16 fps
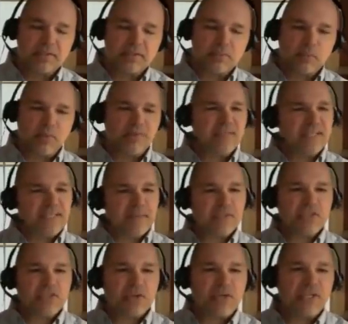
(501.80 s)
what have they
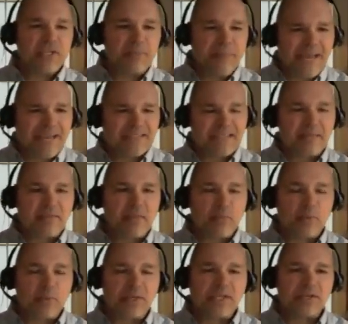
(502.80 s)
demonstrated in the past that they
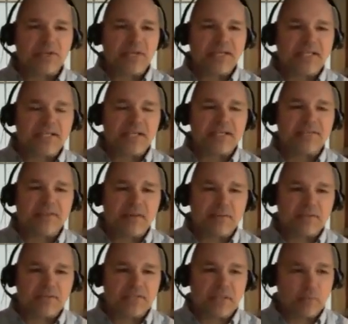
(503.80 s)
want to kill 90
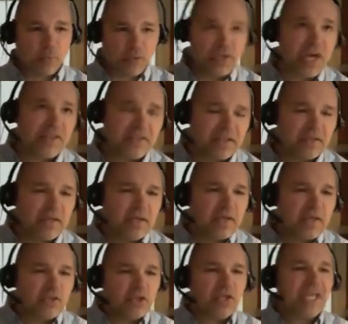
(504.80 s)
95%? Well, nothing.
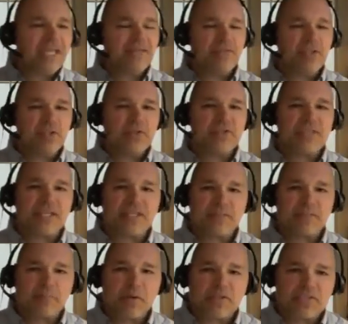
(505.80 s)
You can't even use that in
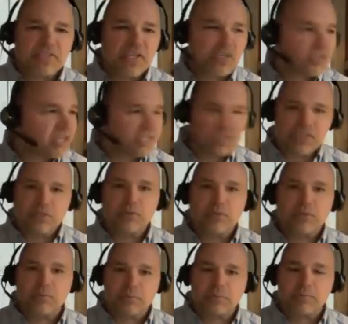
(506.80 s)
the presentation. I still
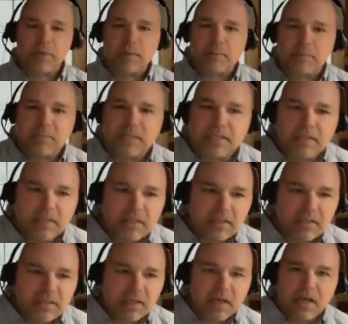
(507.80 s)
could probably
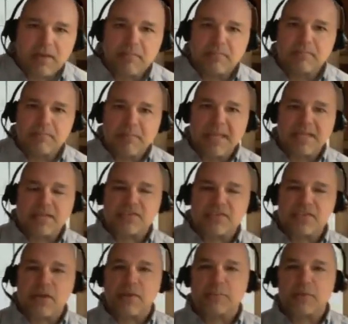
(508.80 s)
um, make a
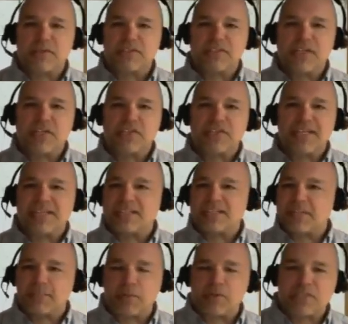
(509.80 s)
solid presentation against
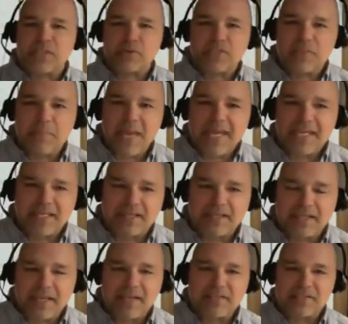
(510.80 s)
the person I was debating
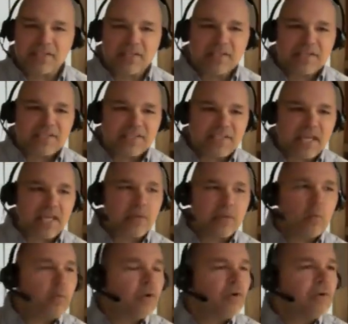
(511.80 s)
against,
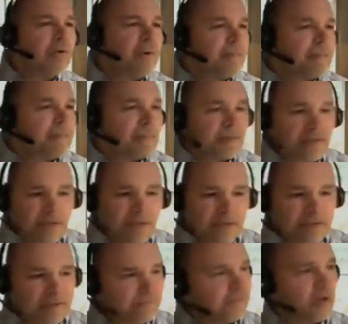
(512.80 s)
saying, well, uh,
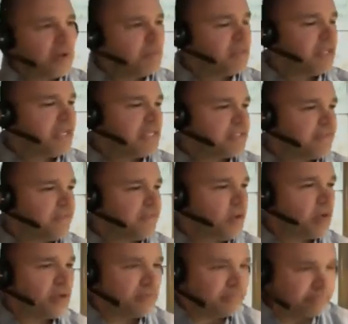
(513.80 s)
a farmer that has a
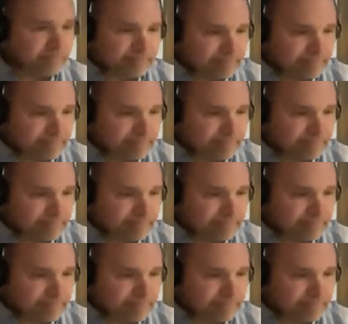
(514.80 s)
farm,